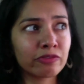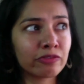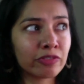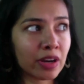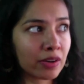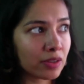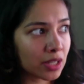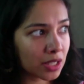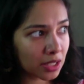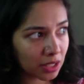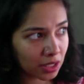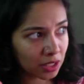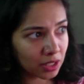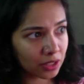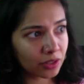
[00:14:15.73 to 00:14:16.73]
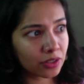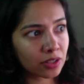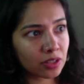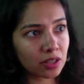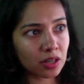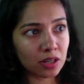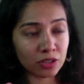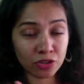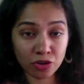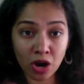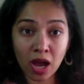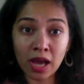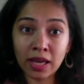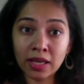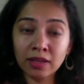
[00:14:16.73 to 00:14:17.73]
very clear
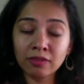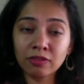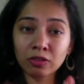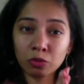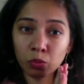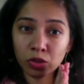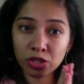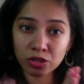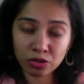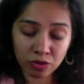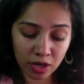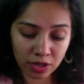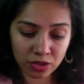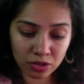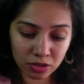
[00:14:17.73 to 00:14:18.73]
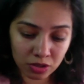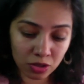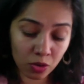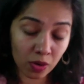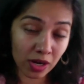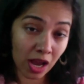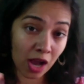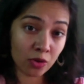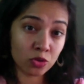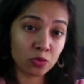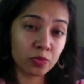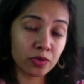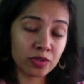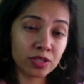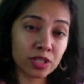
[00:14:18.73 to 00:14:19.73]
drive on which direction to go and how to
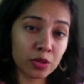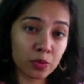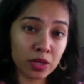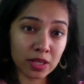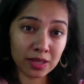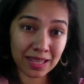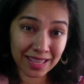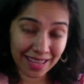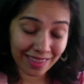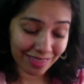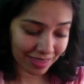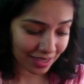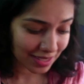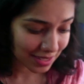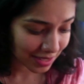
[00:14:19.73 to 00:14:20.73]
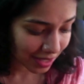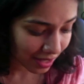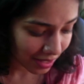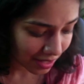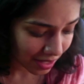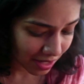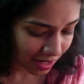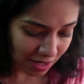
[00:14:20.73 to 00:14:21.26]
pursue it and to get things done.